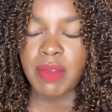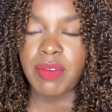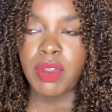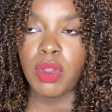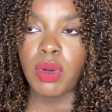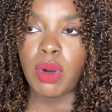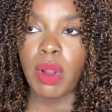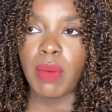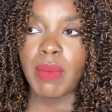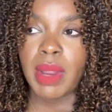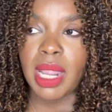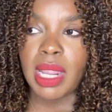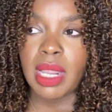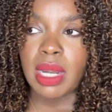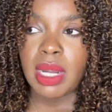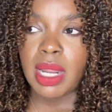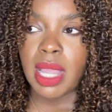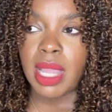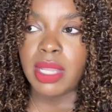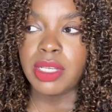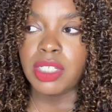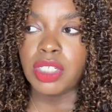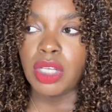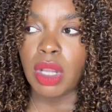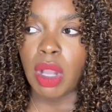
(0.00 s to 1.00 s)
If you don't
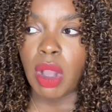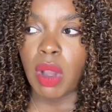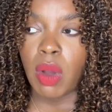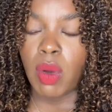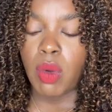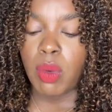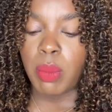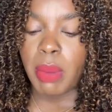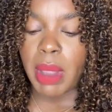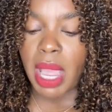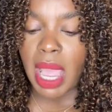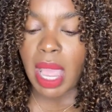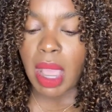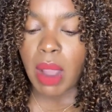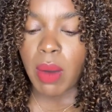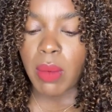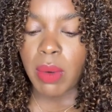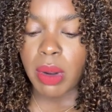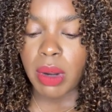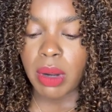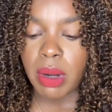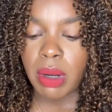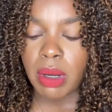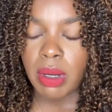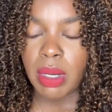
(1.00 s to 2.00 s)
recognize your own
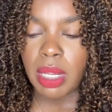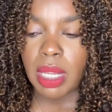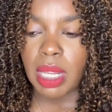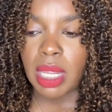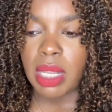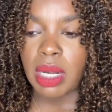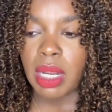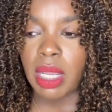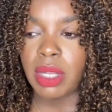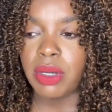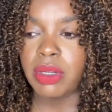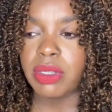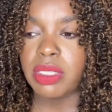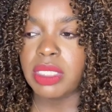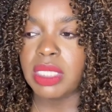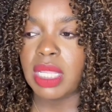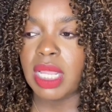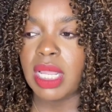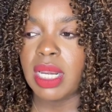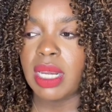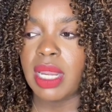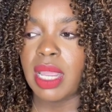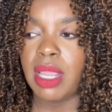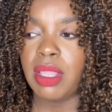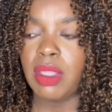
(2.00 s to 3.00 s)
power and
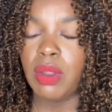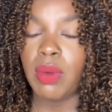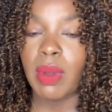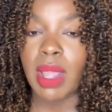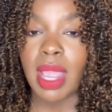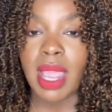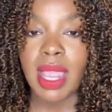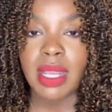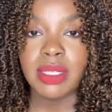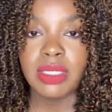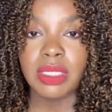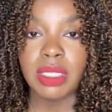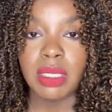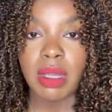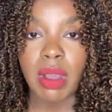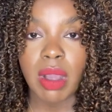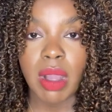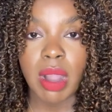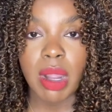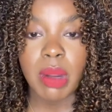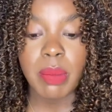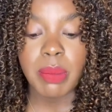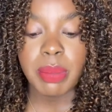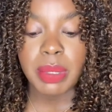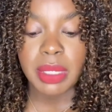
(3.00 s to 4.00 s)
understand that you actually
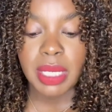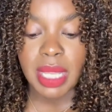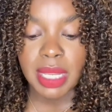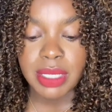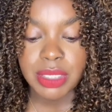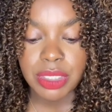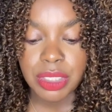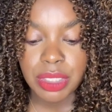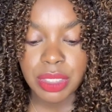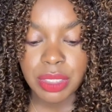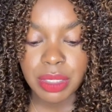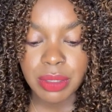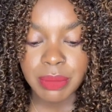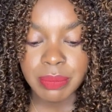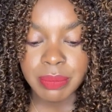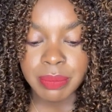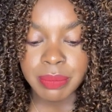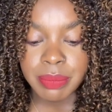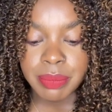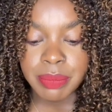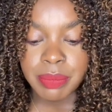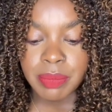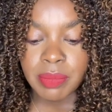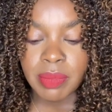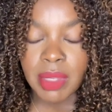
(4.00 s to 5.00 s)
are pleasure,
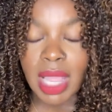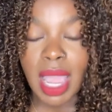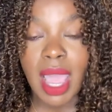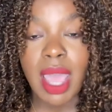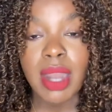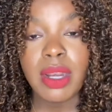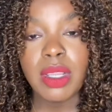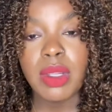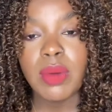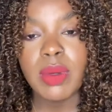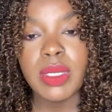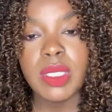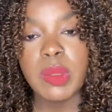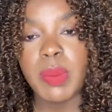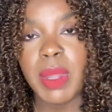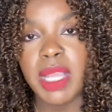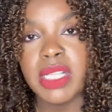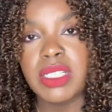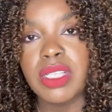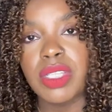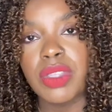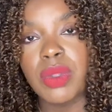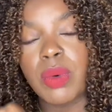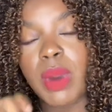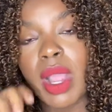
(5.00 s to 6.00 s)
how do you
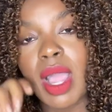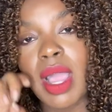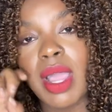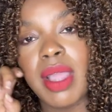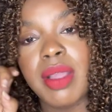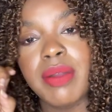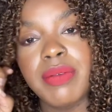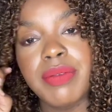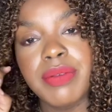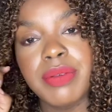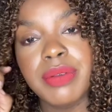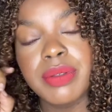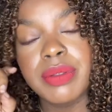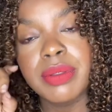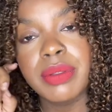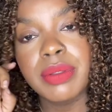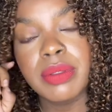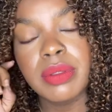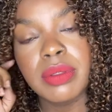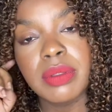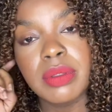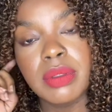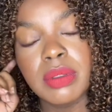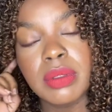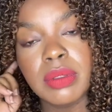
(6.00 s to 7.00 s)
expect to thrive
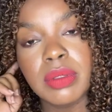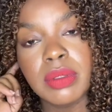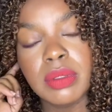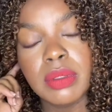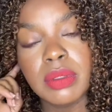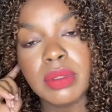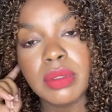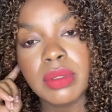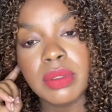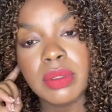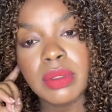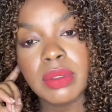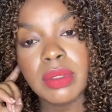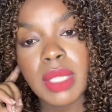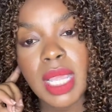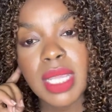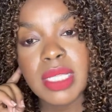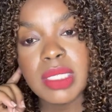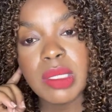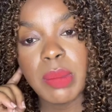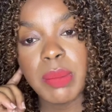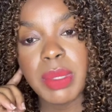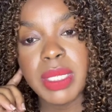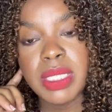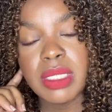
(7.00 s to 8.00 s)

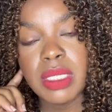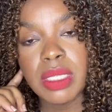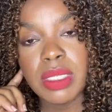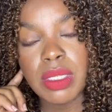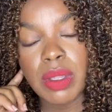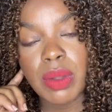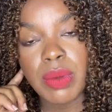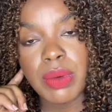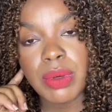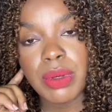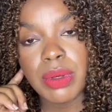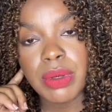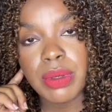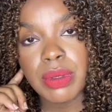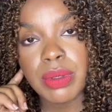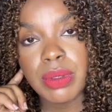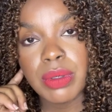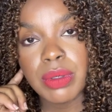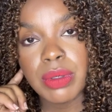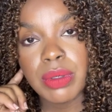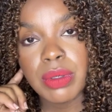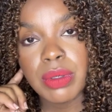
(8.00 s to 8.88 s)
as a business owner?